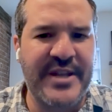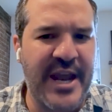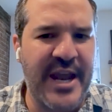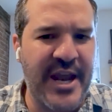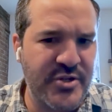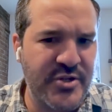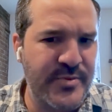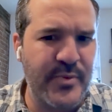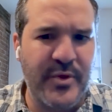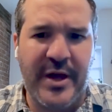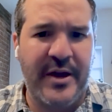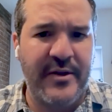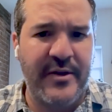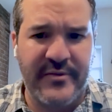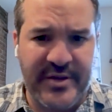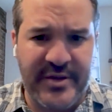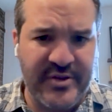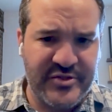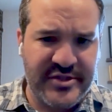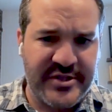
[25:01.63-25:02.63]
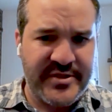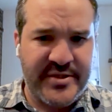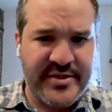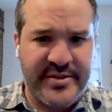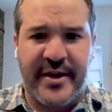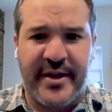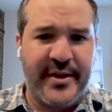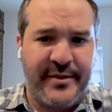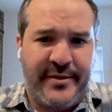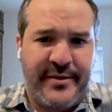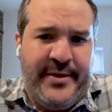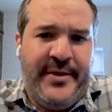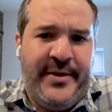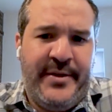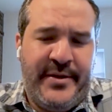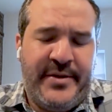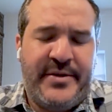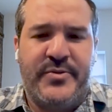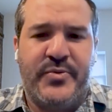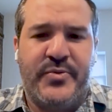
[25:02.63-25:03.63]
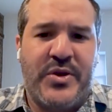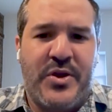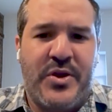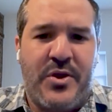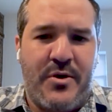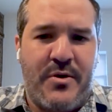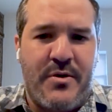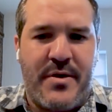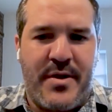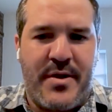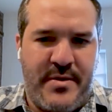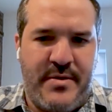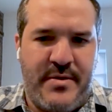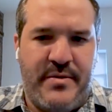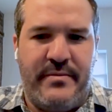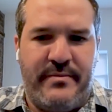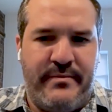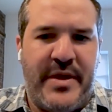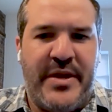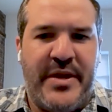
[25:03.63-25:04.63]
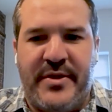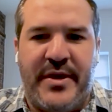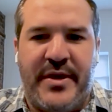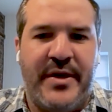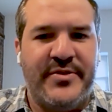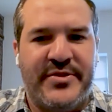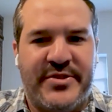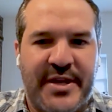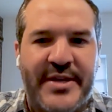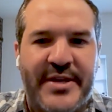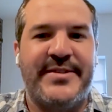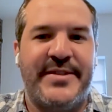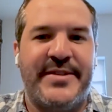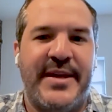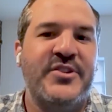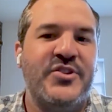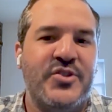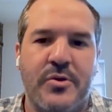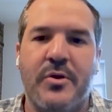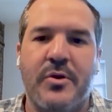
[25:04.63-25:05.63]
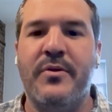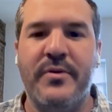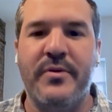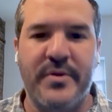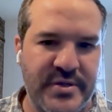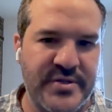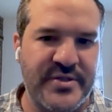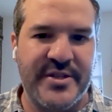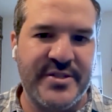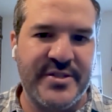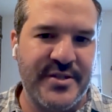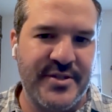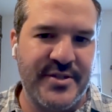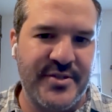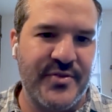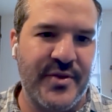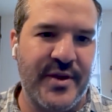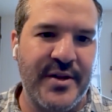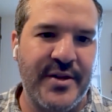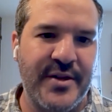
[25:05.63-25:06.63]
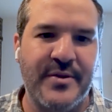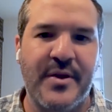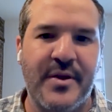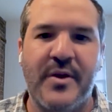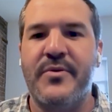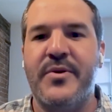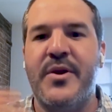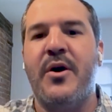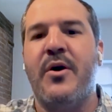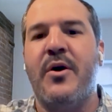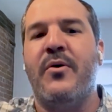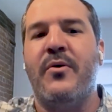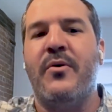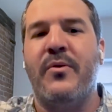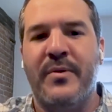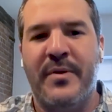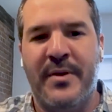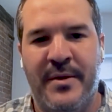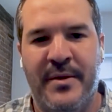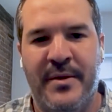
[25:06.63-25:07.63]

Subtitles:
tangible out of it. It was just like, because when you're in mental health states, that's your whole existence, right? You don't know